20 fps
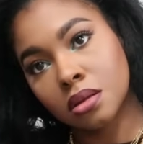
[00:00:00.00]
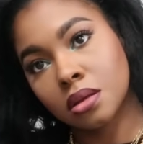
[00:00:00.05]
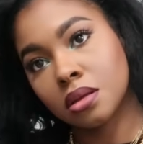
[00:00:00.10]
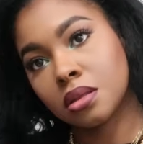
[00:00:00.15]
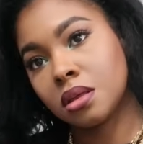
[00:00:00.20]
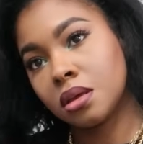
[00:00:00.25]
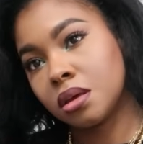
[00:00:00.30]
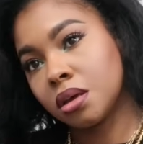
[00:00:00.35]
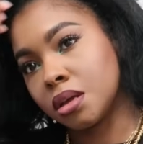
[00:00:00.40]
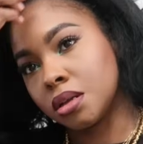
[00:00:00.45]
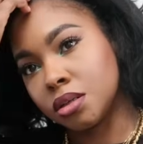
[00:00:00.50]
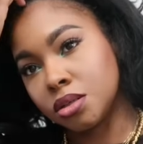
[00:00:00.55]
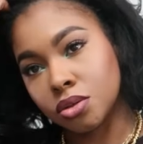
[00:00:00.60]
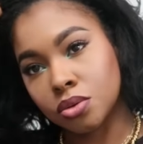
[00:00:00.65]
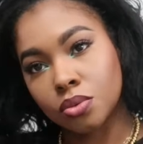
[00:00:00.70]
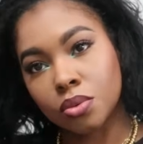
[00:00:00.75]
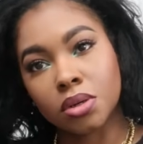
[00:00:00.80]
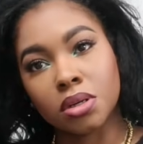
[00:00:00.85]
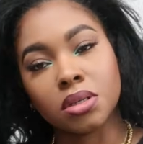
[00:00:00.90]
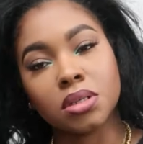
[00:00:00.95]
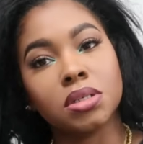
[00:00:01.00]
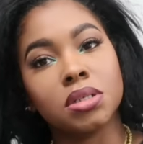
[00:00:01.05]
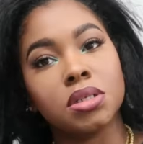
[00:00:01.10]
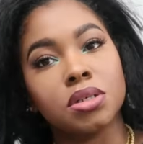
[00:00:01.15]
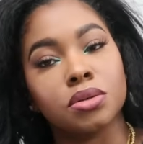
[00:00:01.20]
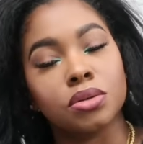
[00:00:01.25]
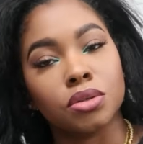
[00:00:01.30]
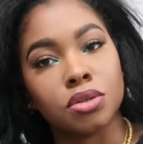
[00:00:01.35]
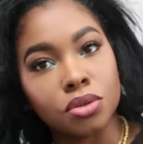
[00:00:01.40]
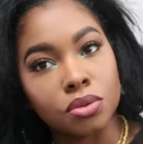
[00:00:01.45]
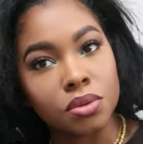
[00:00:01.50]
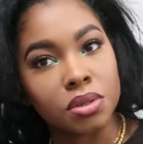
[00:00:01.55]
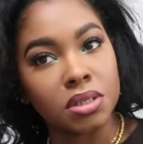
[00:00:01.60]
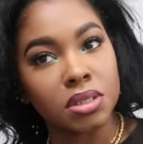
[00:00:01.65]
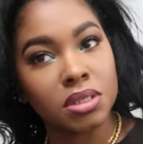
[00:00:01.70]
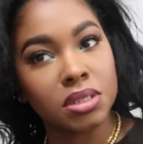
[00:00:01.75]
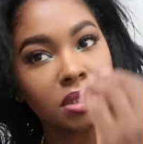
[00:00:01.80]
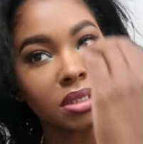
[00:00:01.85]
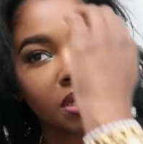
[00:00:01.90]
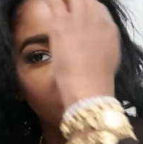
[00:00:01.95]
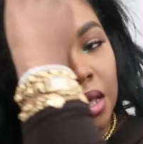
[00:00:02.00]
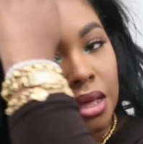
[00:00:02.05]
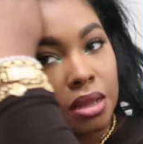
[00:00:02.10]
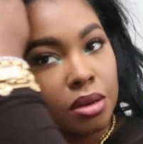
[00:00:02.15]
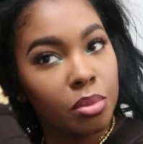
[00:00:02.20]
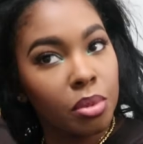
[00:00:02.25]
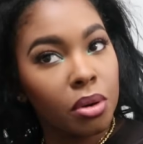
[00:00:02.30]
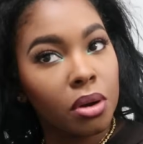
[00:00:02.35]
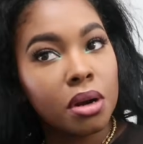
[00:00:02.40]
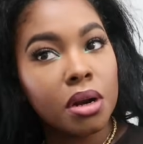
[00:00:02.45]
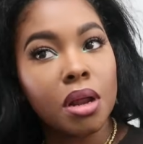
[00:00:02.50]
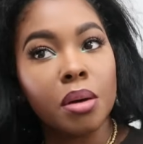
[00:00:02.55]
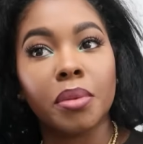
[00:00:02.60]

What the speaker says: I think I do want to still do a side part.